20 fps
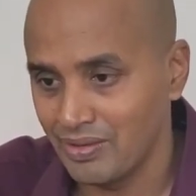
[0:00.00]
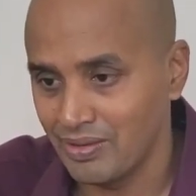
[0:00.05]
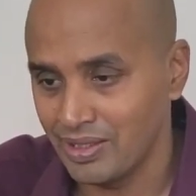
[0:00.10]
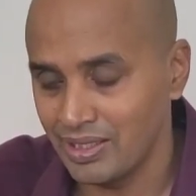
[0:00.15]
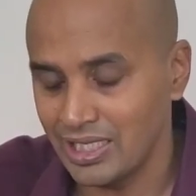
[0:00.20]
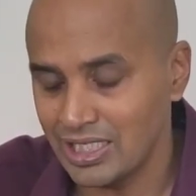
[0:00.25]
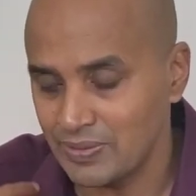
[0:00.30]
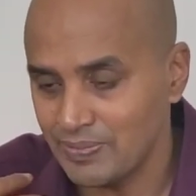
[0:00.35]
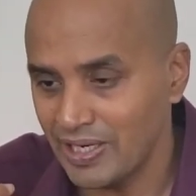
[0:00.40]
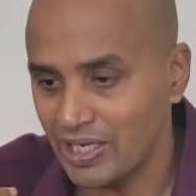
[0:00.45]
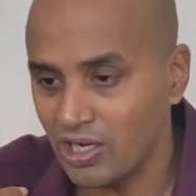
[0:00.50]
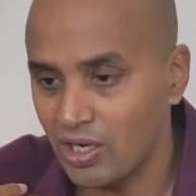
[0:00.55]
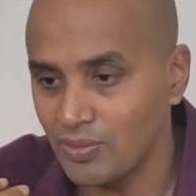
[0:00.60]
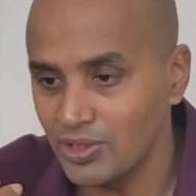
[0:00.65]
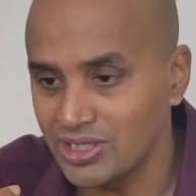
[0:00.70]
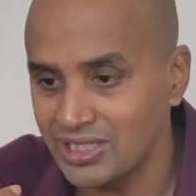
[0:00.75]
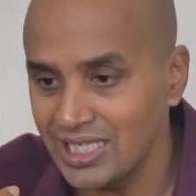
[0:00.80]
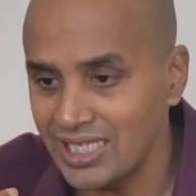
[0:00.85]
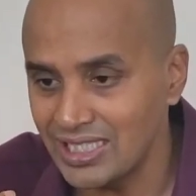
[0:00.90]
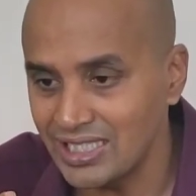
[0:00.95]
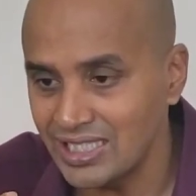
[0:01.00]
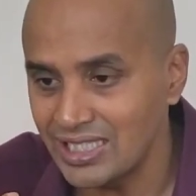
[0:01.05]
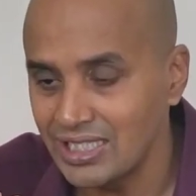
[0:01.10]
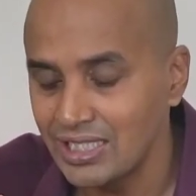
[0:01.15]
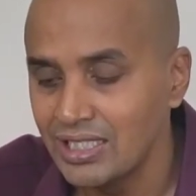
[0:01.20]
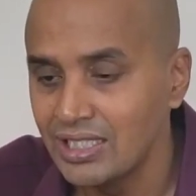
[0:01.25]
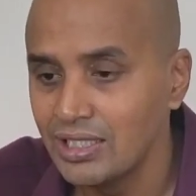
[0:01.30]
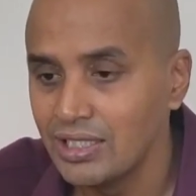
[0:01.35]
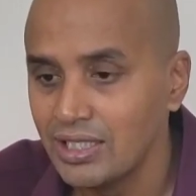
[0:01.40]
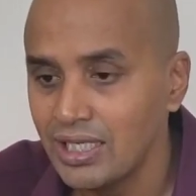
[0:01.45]
That's my common sense.
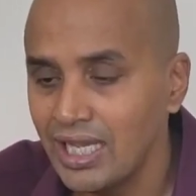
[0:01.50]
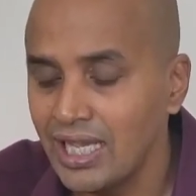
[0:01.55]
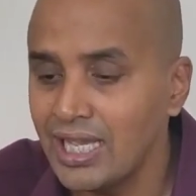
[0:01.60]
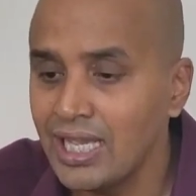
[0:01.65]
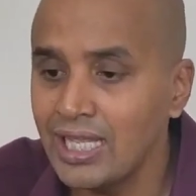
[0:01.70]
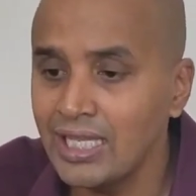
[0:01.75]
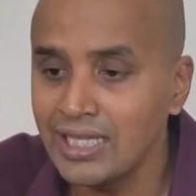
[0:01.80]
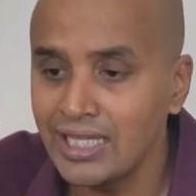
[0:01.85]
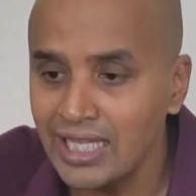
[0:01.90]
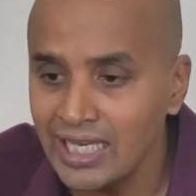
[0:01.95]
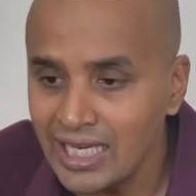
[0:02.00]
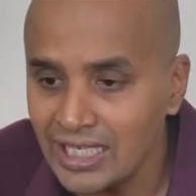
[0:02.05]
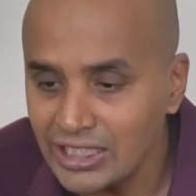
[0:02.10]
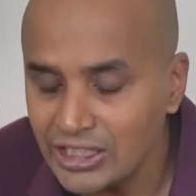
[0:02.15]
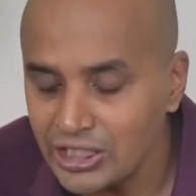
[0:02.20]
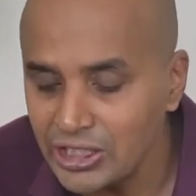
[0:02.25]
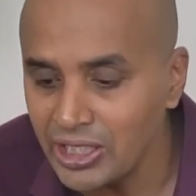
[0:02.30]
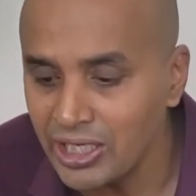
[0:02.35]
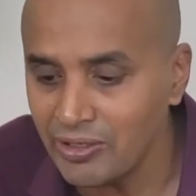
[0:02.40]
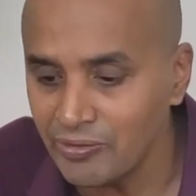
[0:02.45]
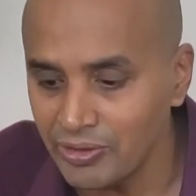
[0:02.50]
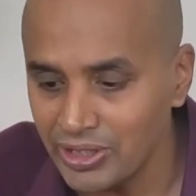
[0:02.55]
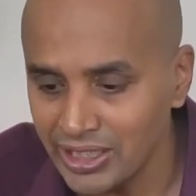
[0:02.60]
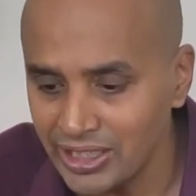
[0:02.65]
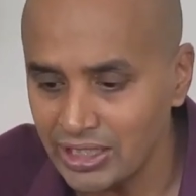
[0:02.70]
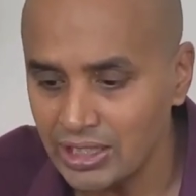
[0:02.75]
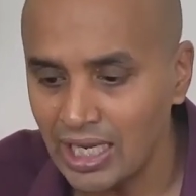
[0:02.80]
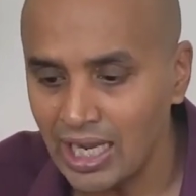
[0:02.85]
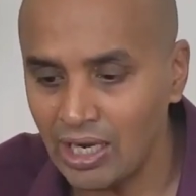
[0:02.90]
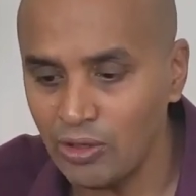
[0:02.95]
And then I share with
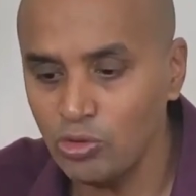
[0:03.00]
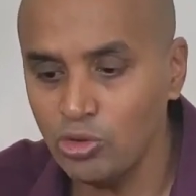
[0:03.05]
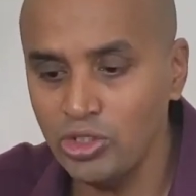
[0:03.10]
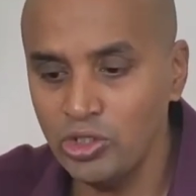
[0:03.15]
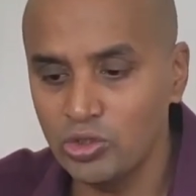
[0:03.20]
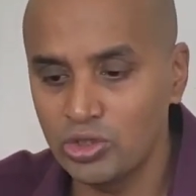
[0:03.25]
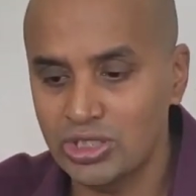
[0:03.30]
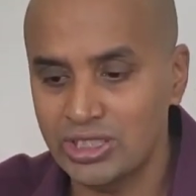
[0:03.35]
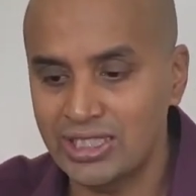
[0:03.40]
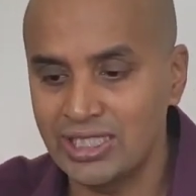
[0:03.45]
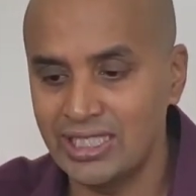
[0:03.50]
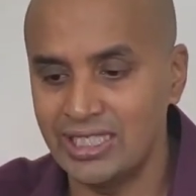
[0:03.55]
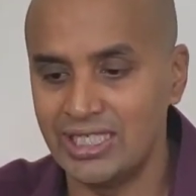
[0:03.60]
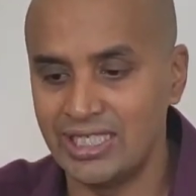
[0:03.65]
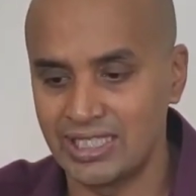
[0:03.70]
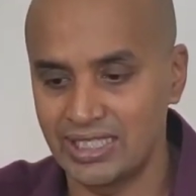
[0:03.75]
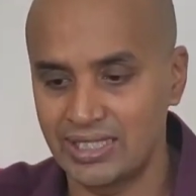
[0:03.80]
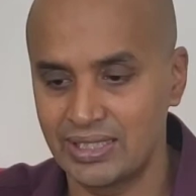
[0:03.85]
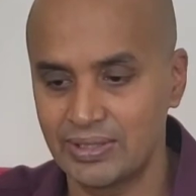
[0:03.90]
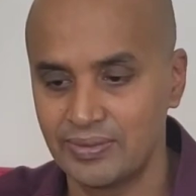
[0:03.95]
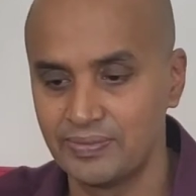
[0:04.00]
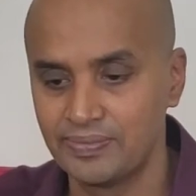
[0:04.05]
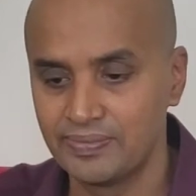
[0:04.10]
it. How do you see this?